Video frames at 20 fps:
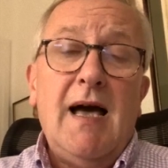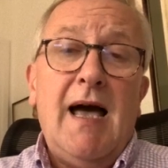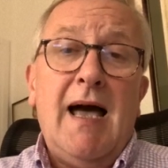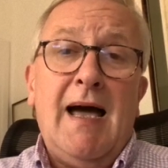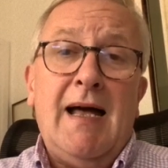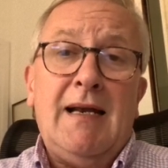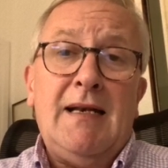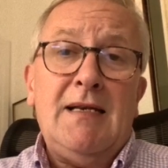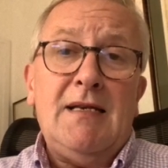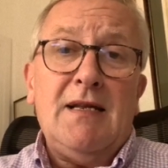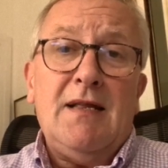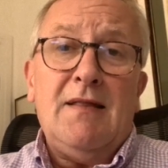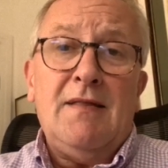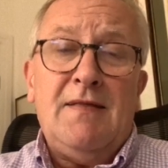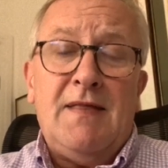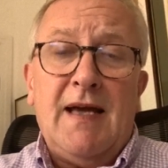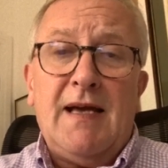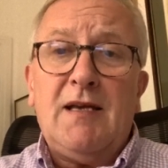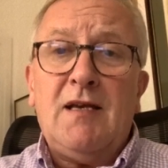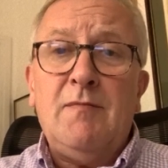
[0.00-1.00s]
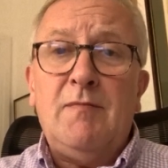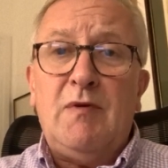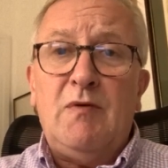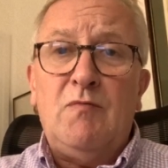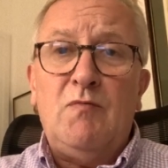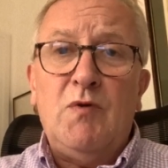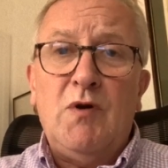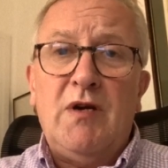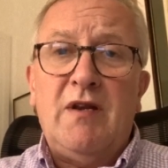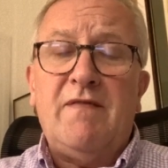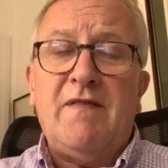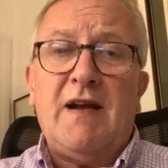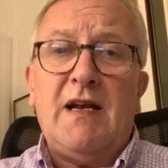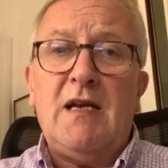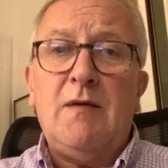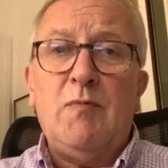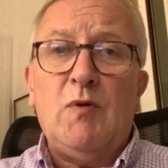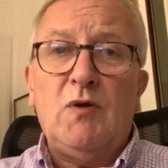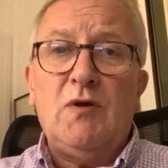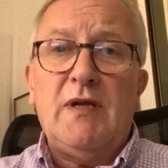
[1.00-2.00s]
and that can be really
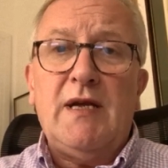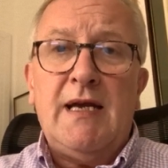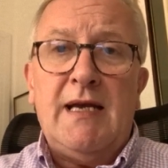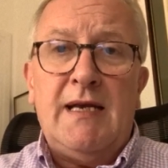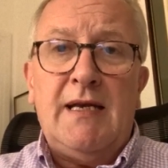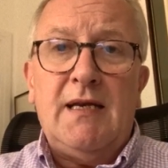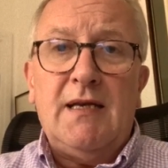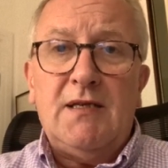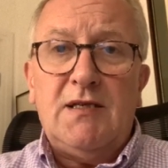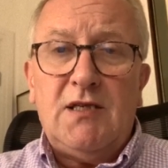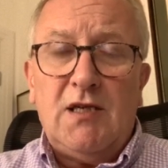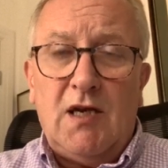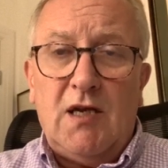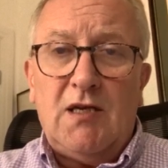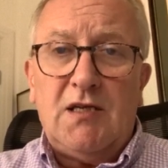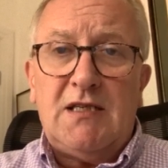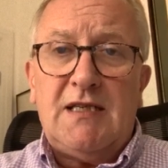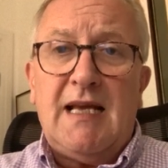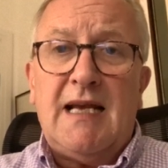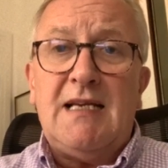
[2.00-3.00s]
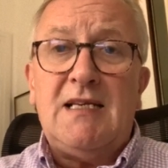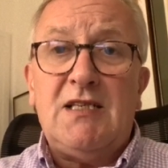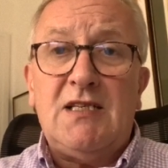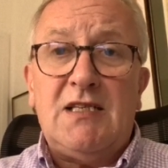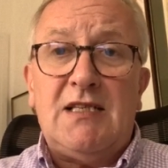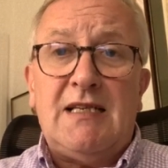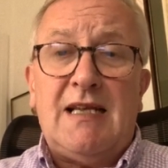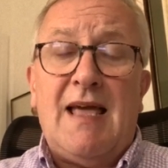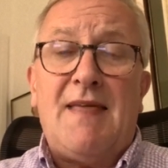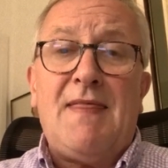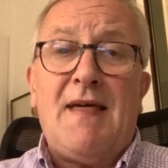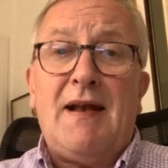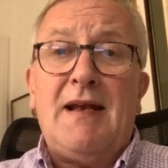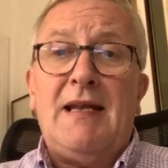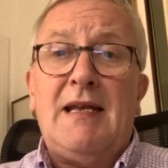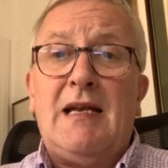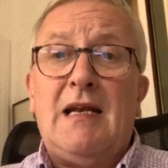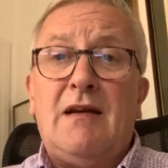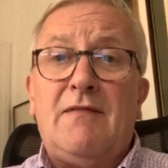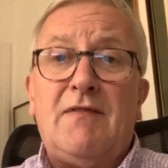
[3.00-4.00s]
valuable in Tolata cases to get that
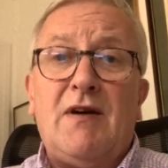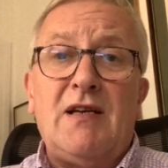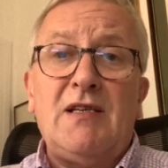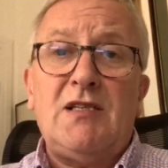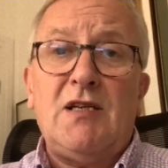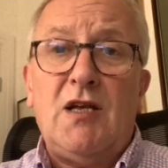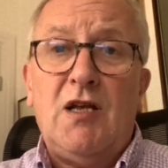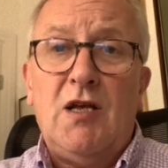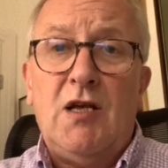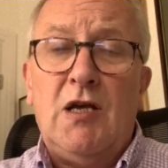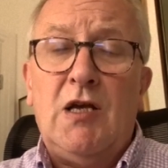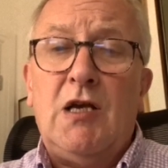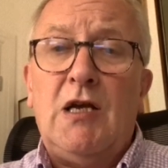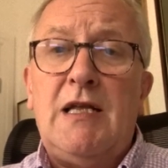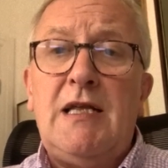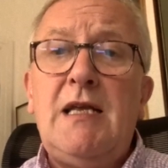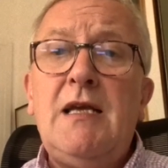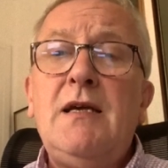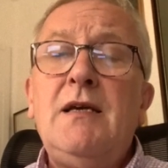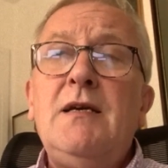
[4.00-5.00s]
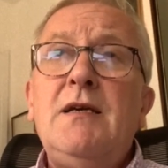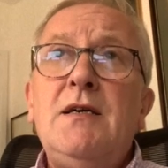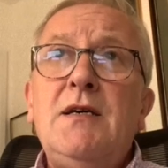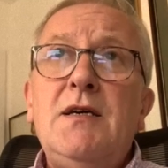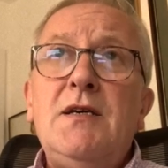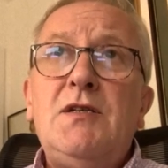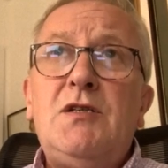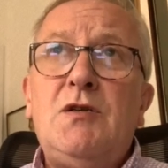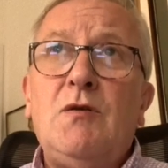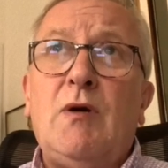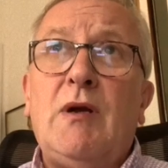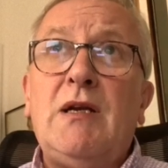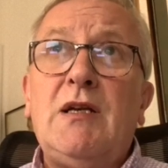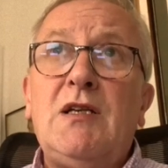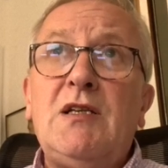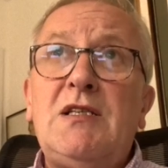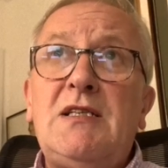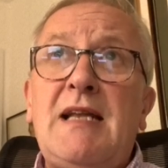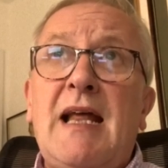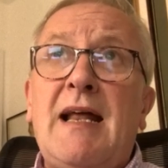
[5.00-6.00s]
legal advice early to
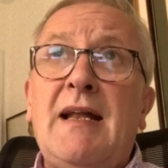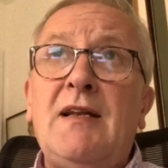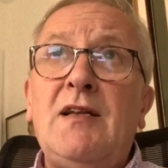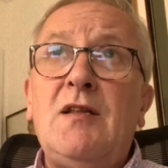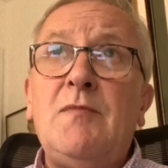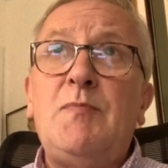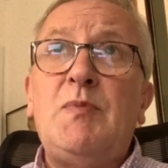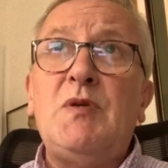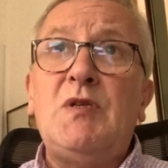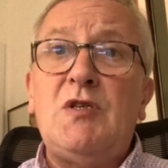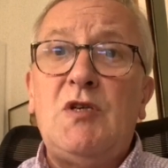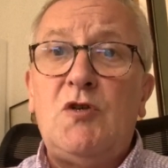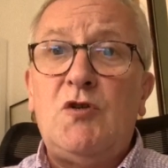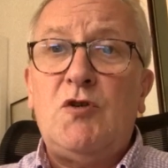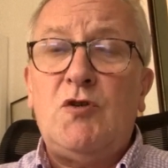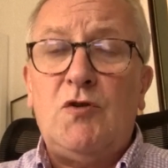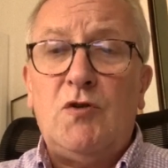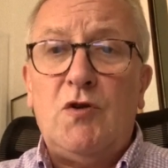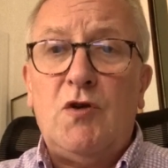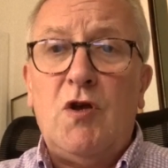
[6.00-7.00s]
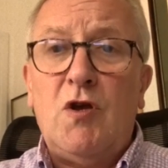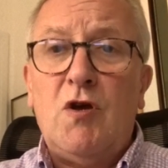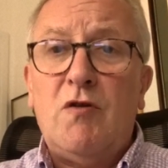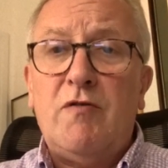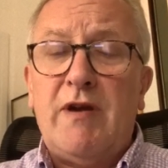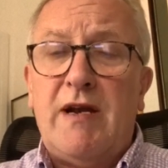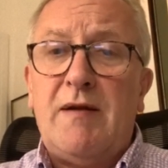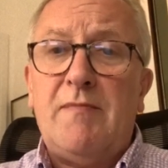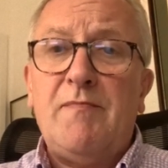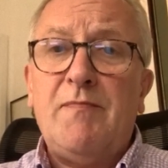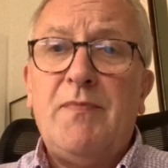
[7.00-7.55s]
understand the position that you're in.